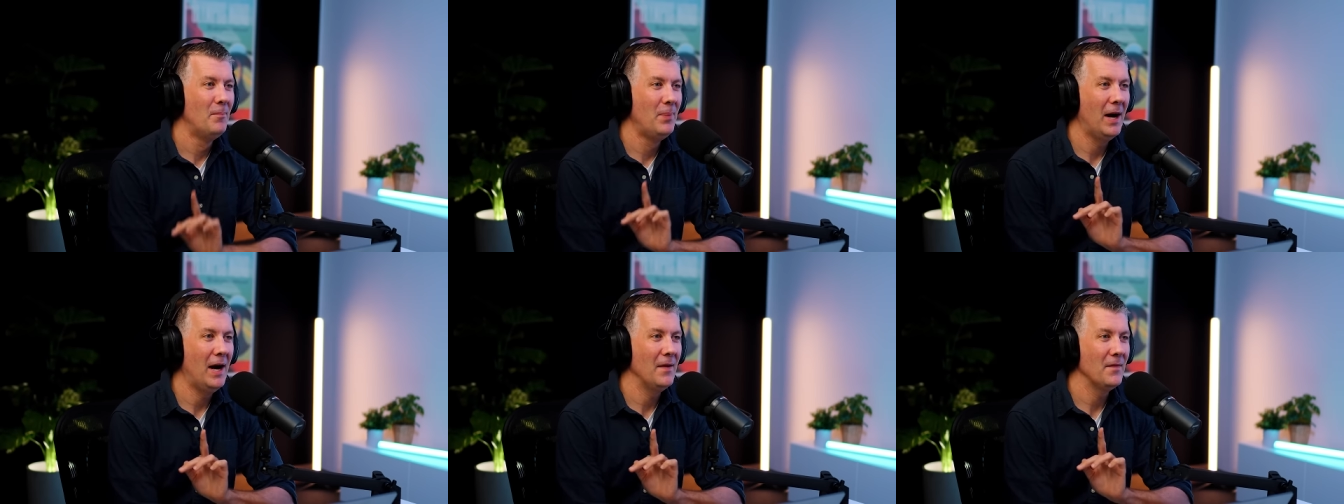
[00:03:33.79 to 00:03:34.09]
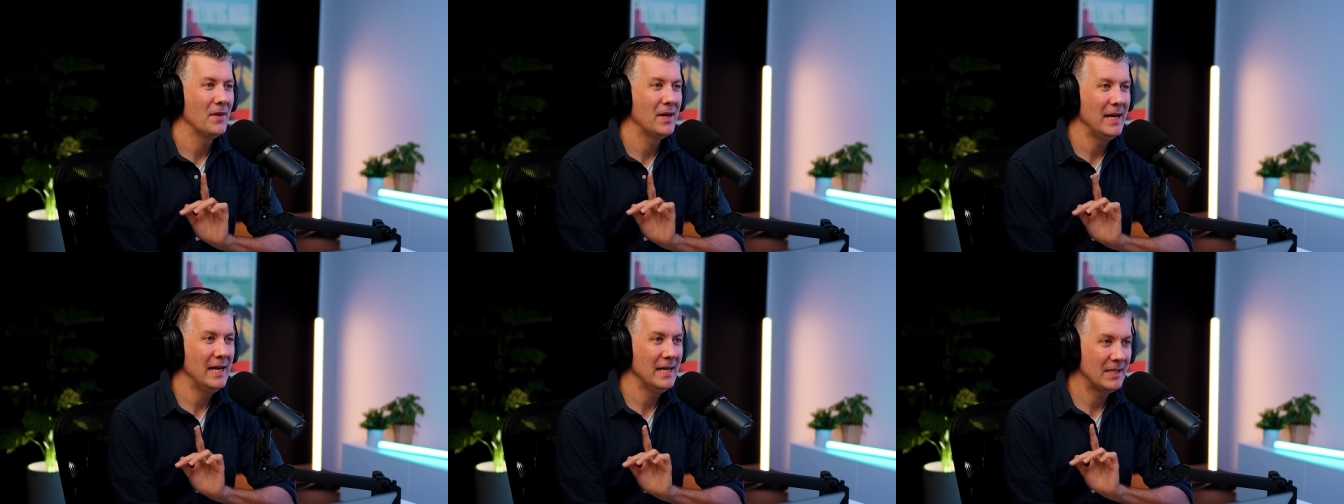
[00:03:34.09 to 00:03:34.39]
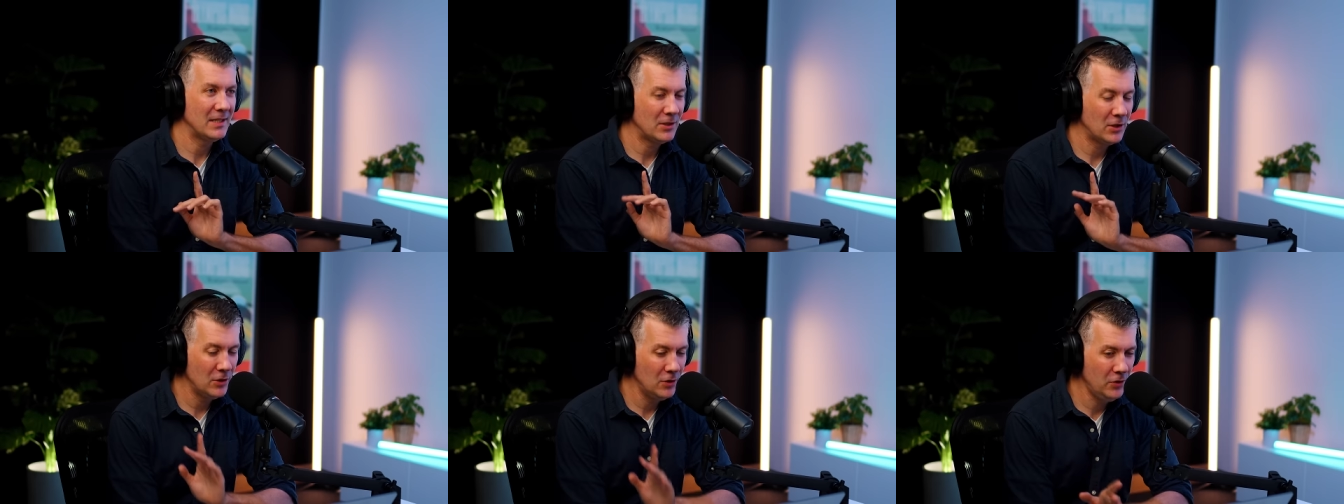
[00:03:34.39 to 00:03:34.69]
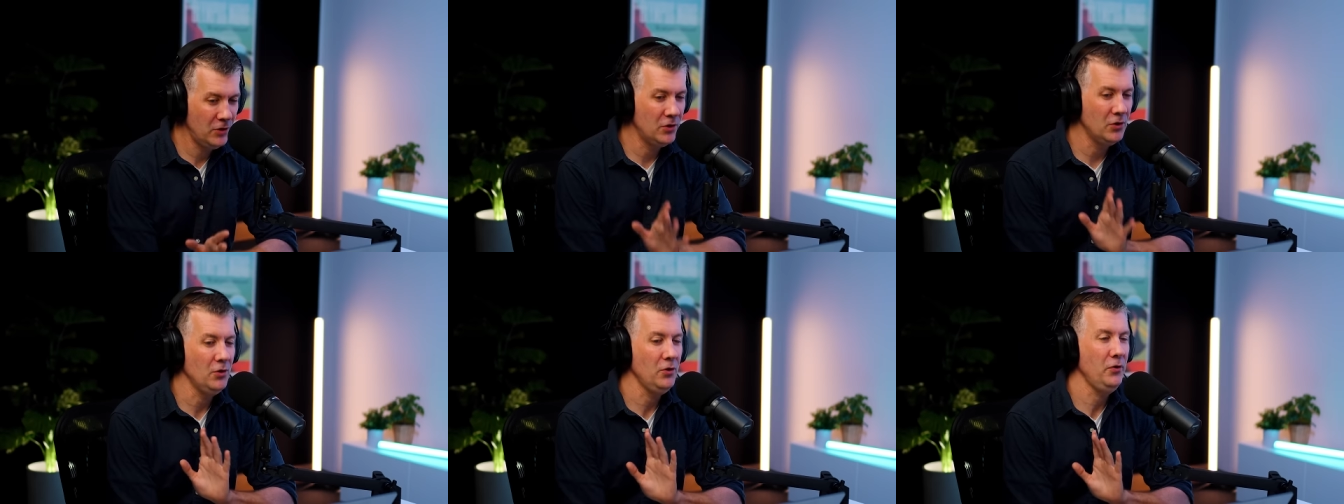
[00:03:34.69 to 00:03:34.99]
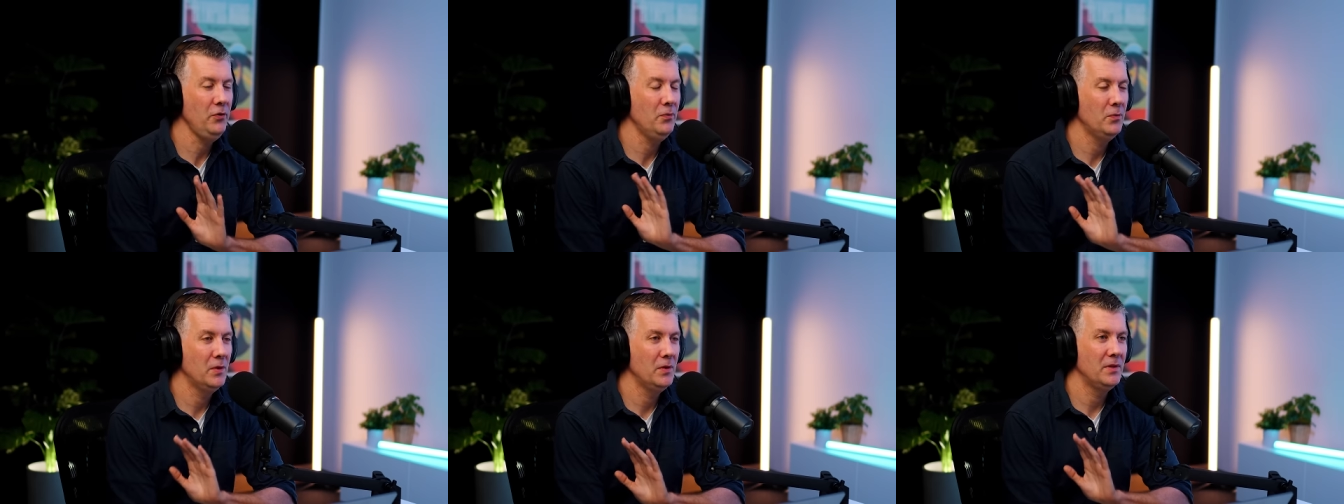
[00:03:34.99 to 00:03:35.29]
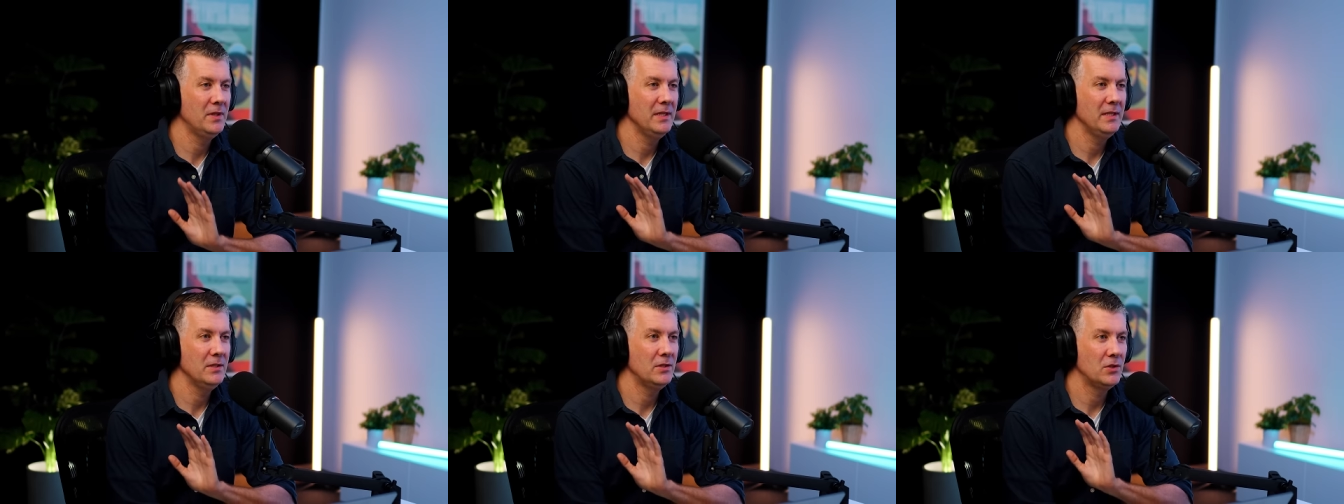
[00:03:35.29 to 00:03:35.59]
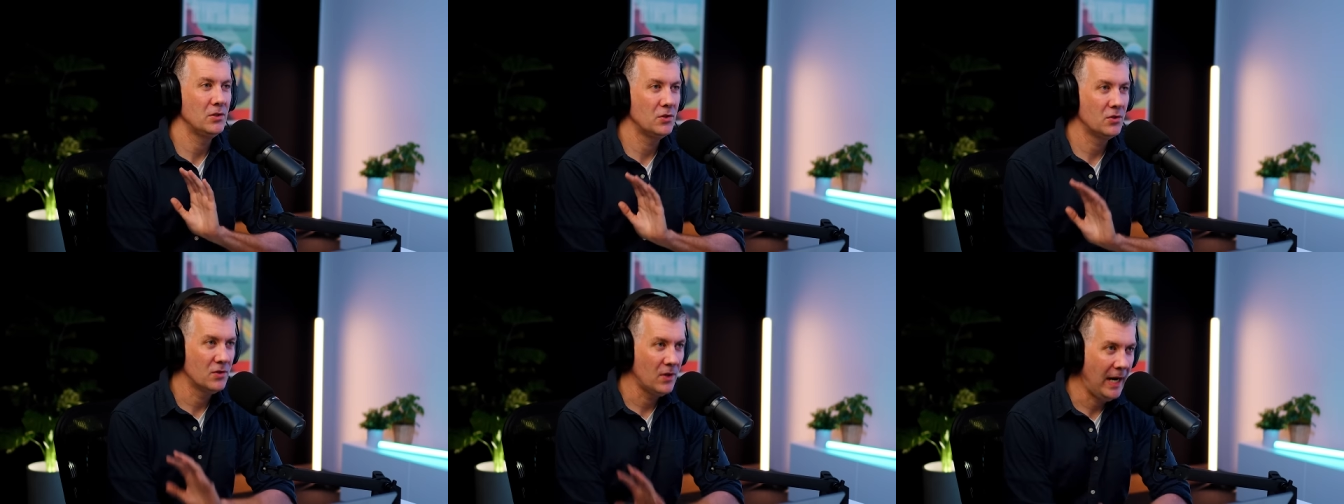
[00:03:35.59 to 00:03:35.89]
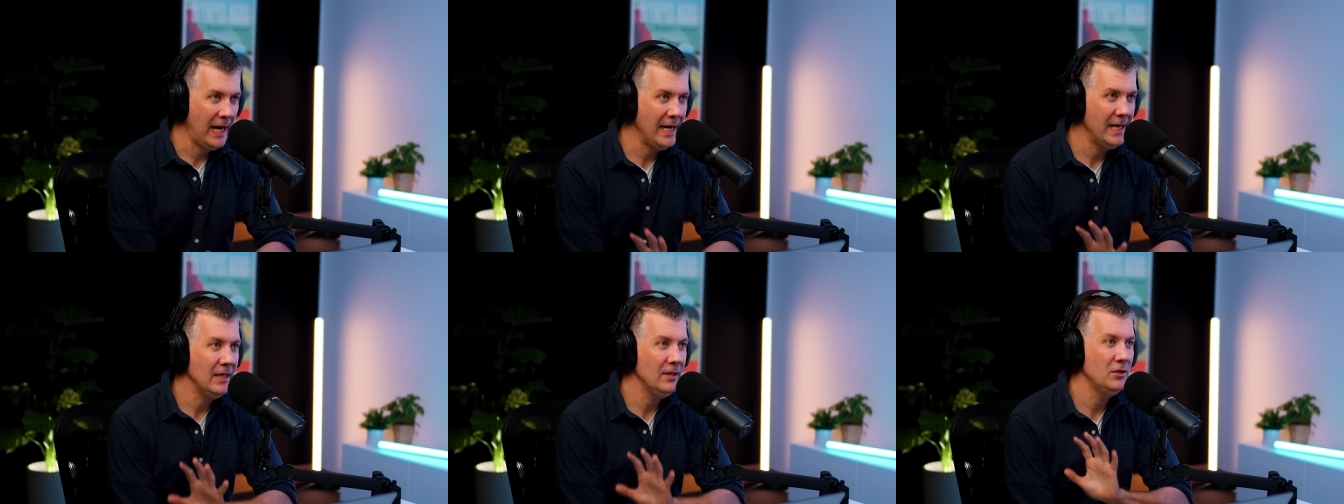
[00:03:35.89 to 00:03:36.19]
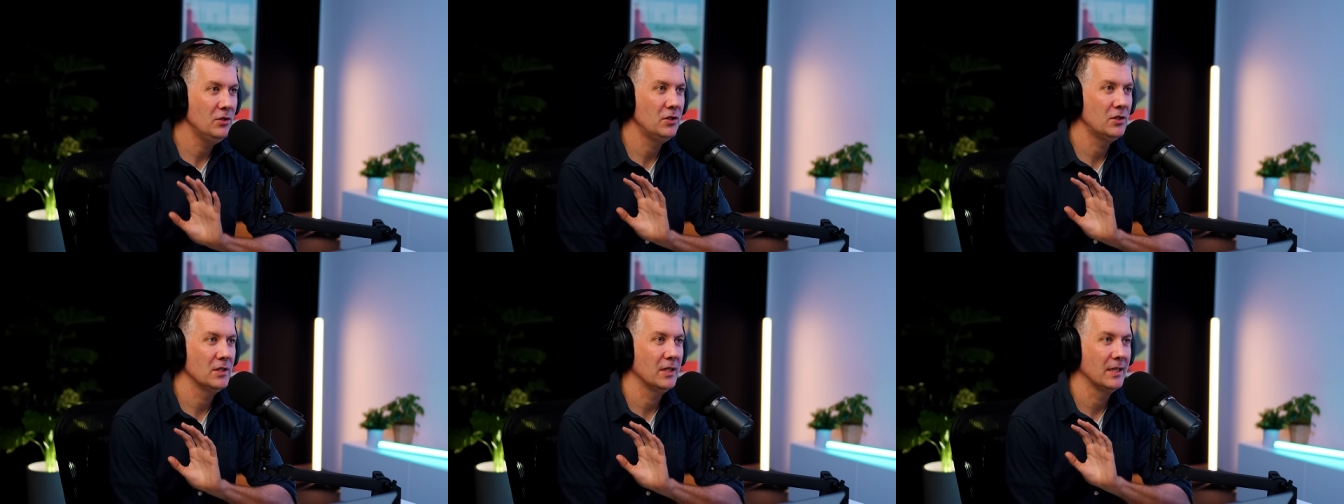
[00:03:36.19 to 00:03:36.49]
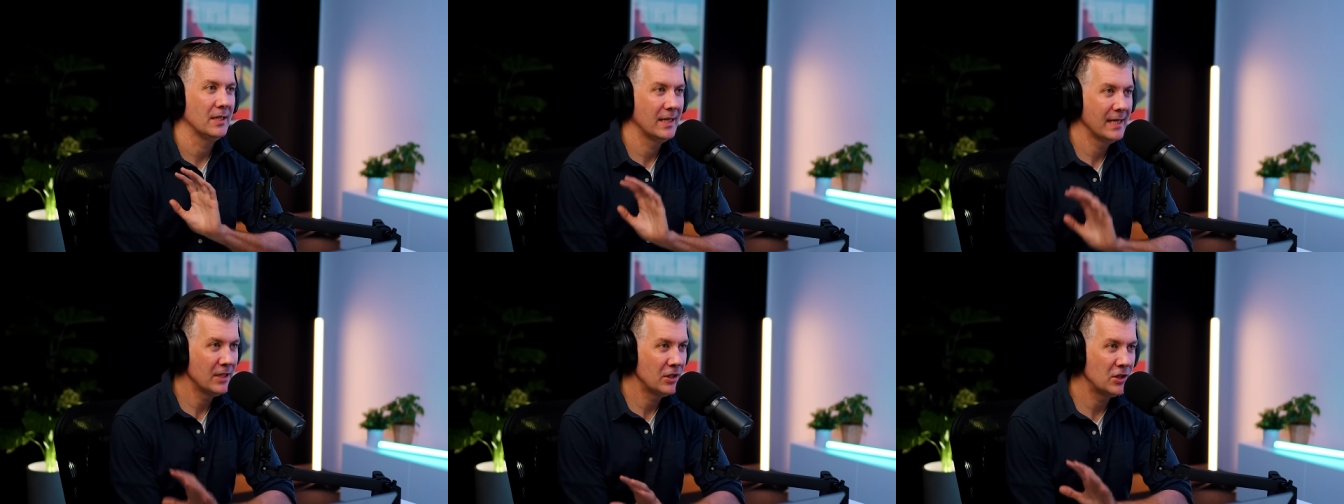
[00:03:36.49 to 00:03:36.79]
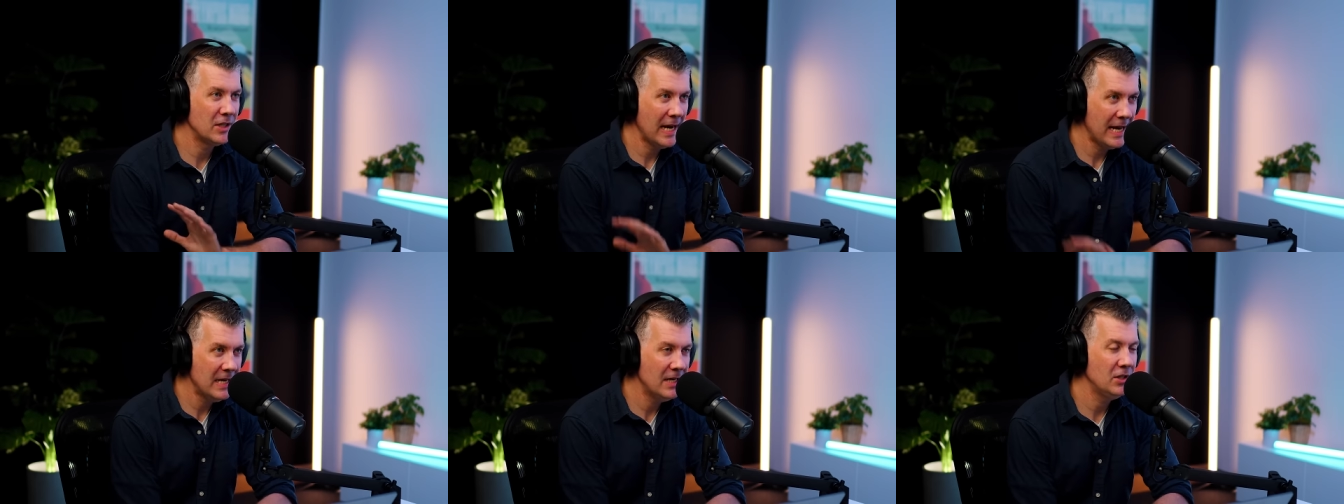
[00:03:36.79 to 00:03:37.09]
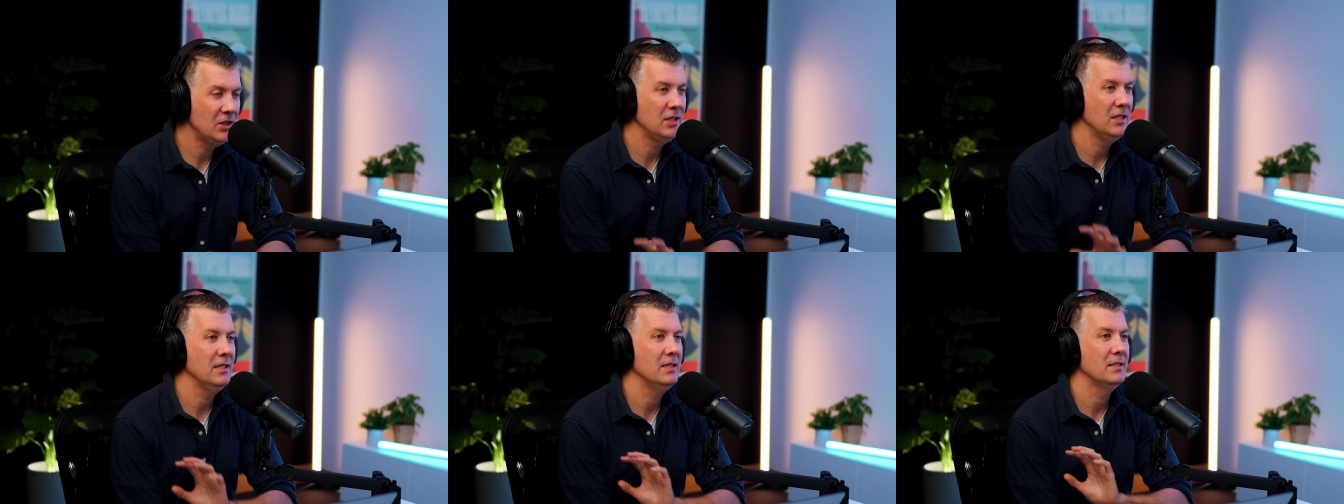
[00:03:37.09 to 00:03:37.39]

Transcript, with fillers: But it's to do with these strange alleged energies